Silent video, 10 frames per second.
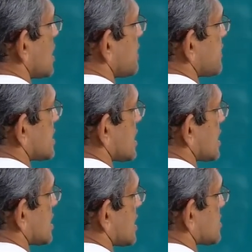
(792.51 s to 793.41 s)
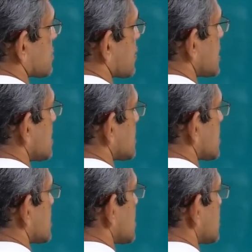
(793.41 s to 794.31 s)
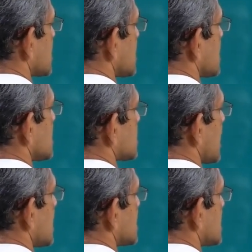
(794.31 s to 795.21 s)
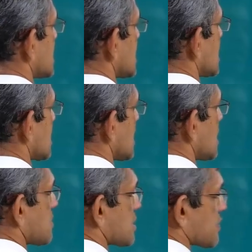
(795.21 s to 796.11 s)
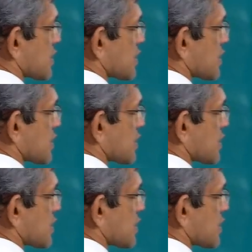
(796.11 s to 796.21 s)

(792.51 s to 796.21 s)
if you take it as 3, 6 into 3 is 18, but we